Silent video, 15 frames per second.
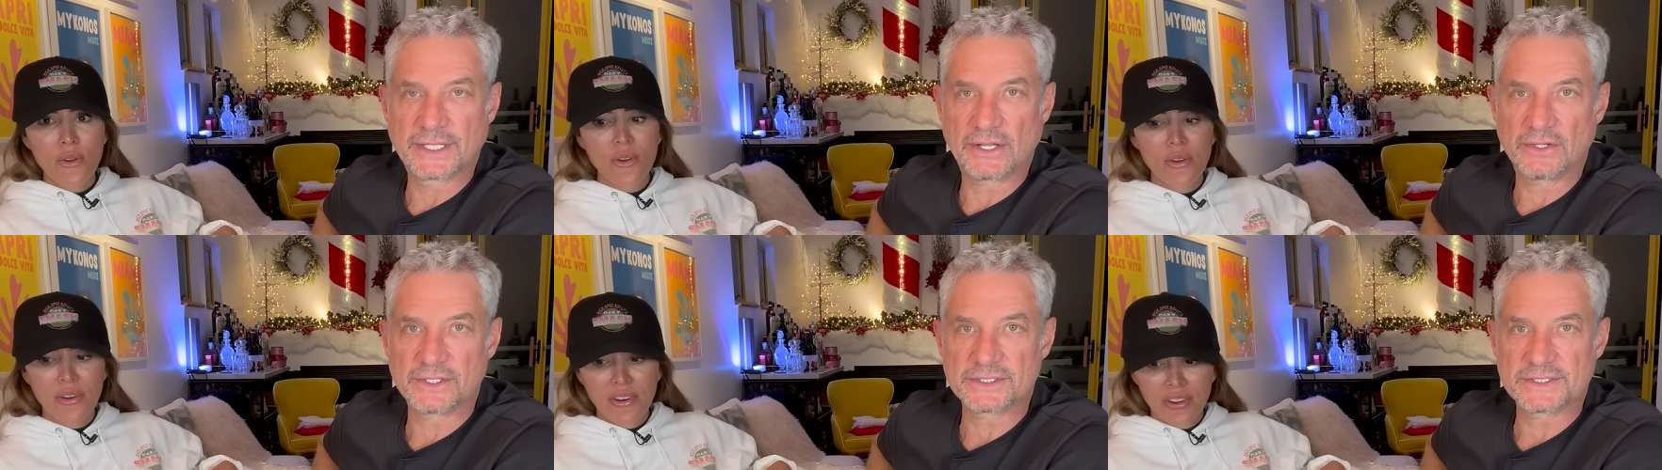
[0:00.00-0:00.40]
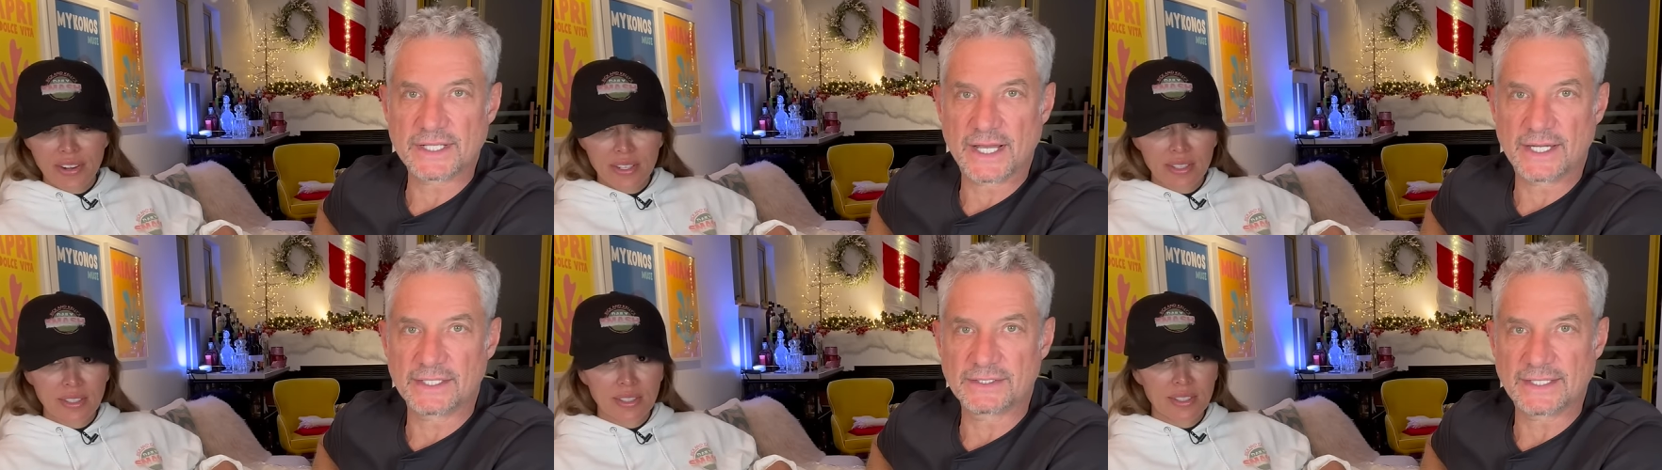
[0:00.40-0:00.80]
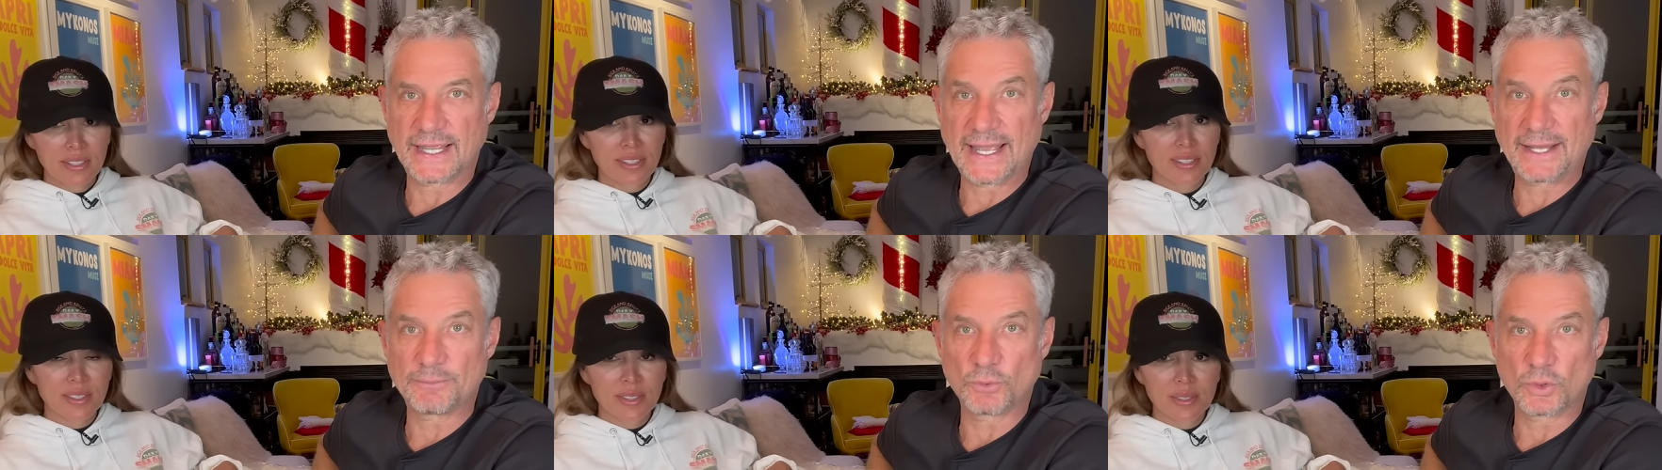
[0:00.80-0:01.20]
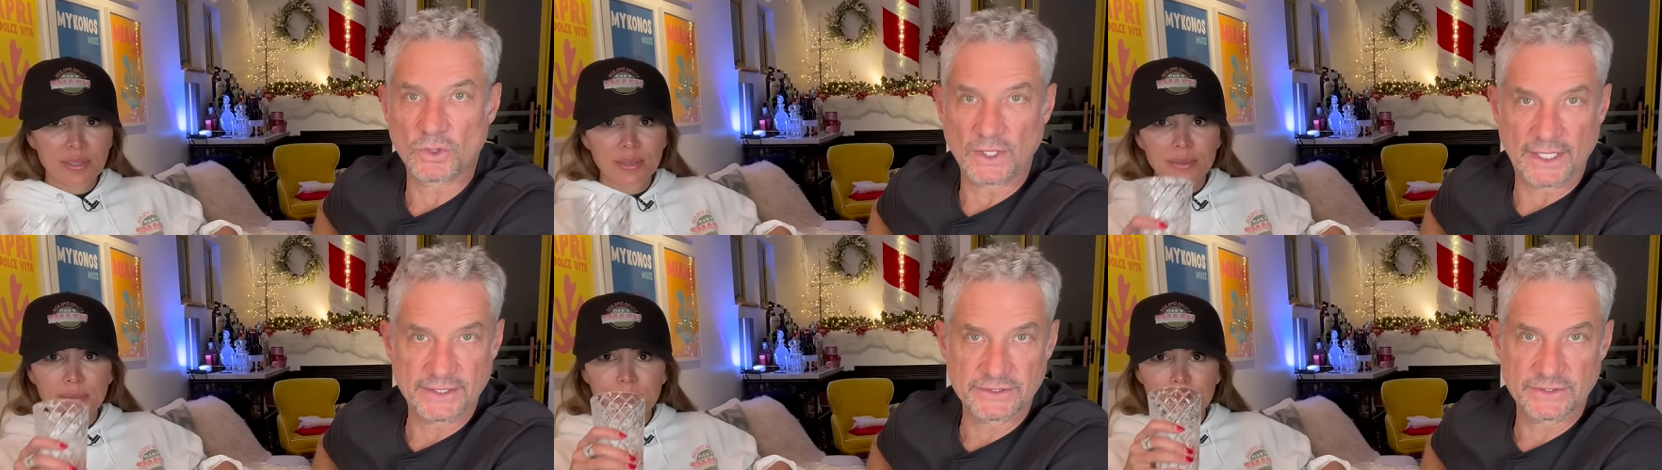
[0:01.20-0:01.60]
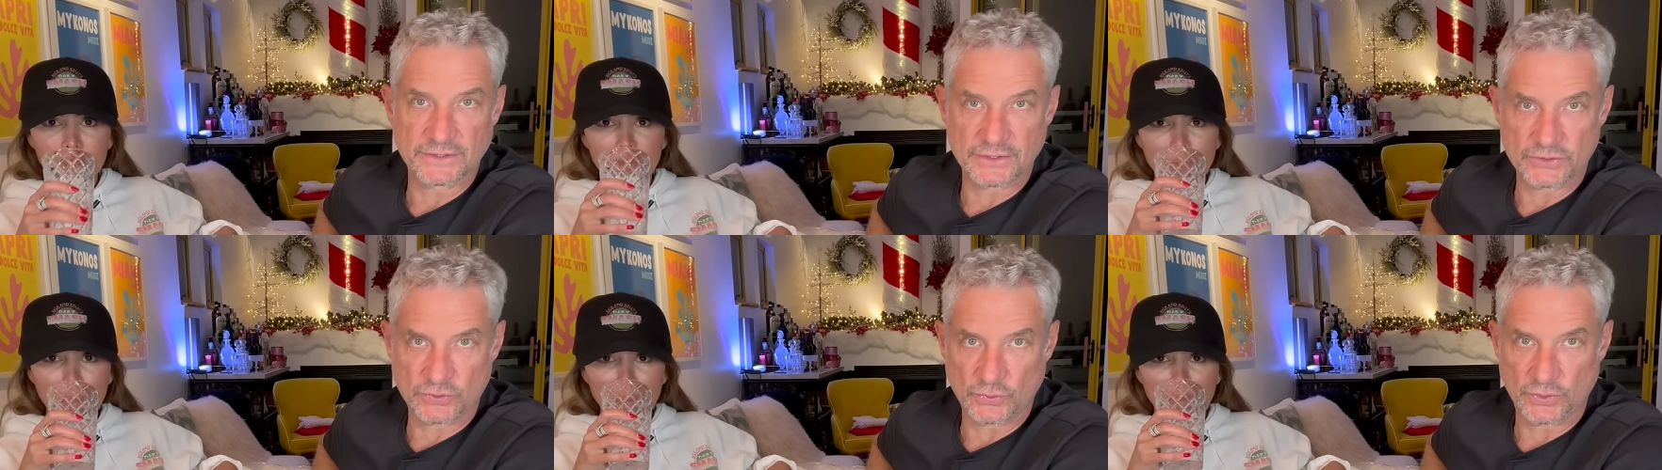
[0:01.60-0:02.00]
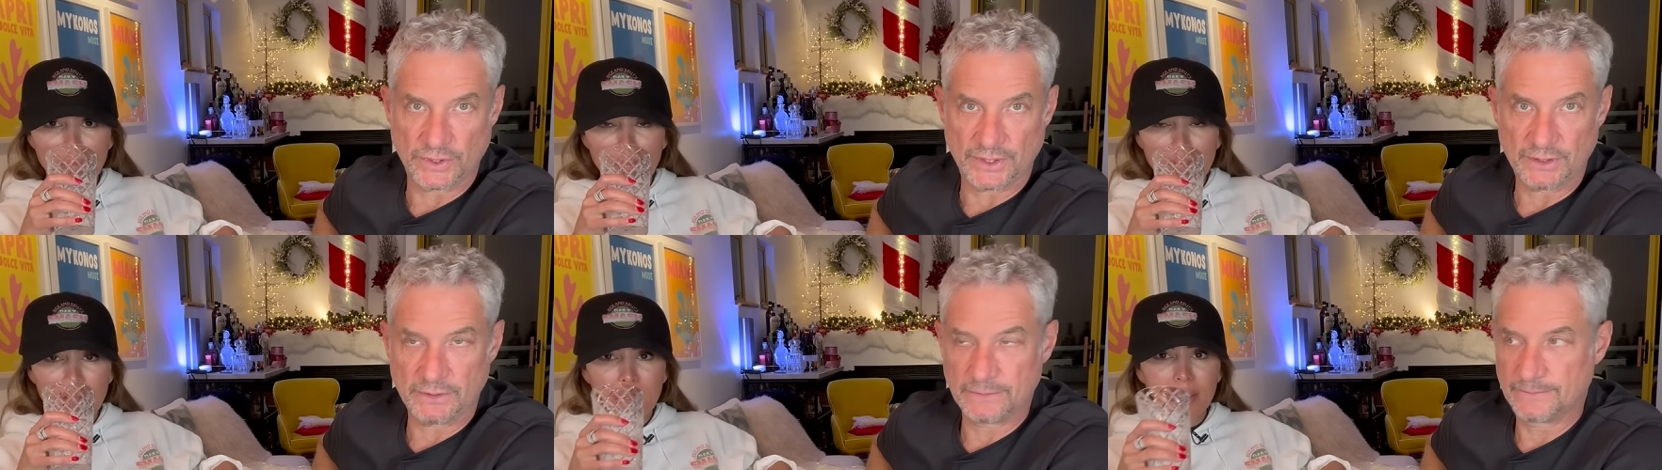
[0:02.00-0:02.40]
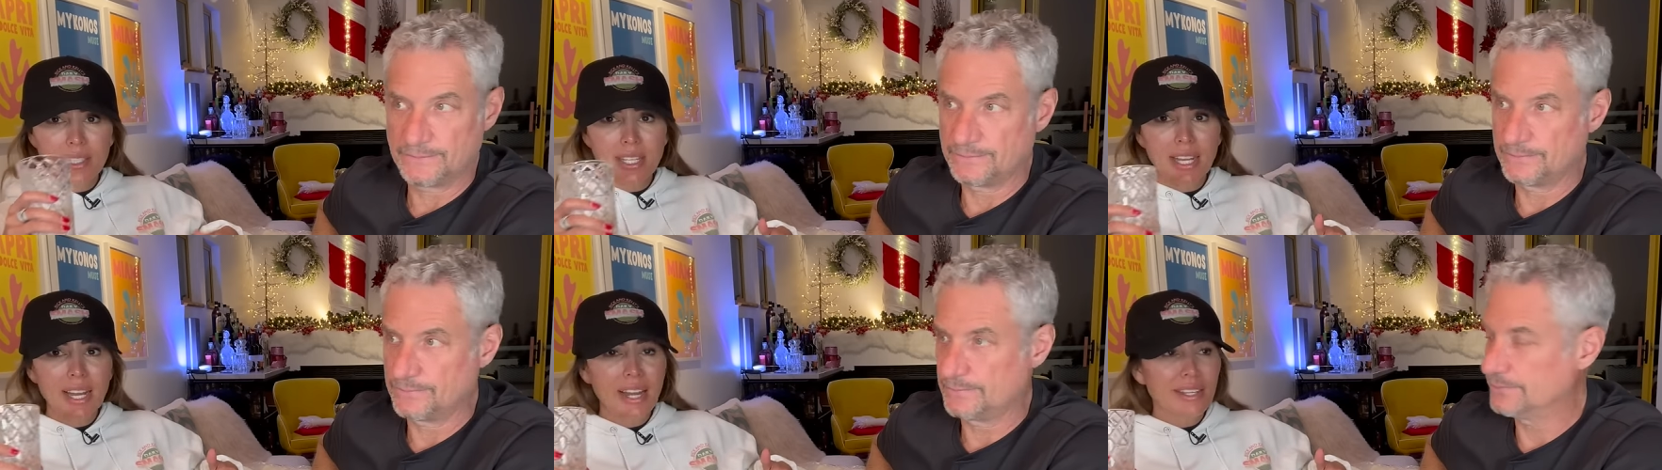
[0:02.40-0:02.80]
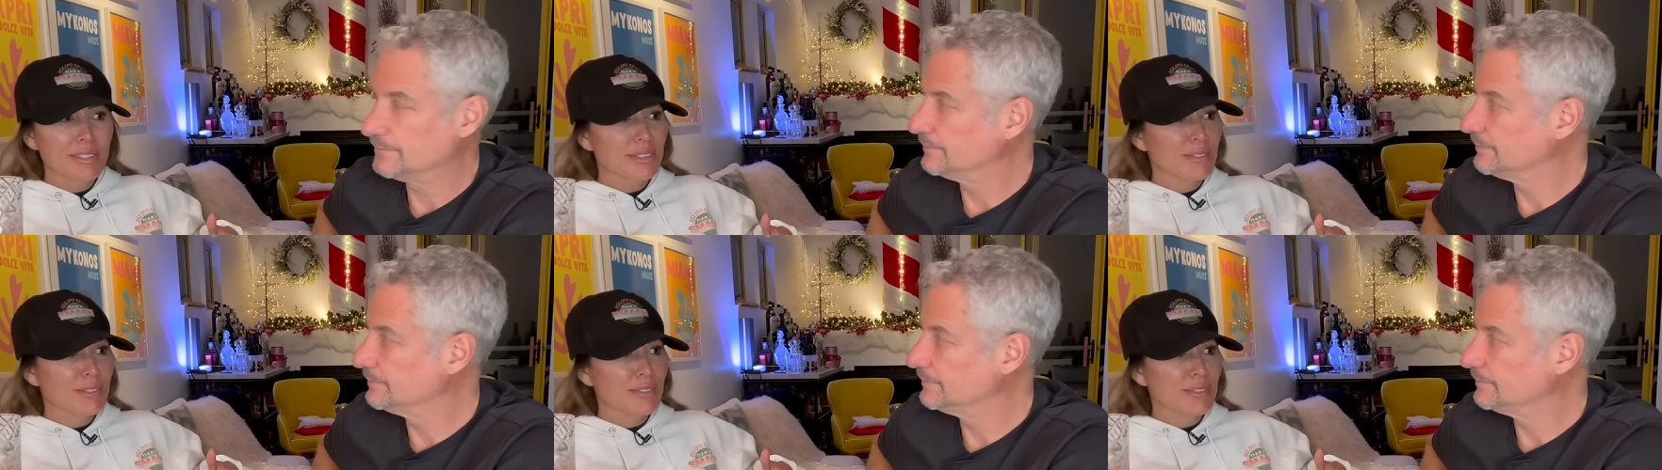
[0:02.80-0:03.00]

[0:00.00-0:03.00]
Speaker 1: Kelly decided to add more lights to the tree
Speaker 2: because I, I,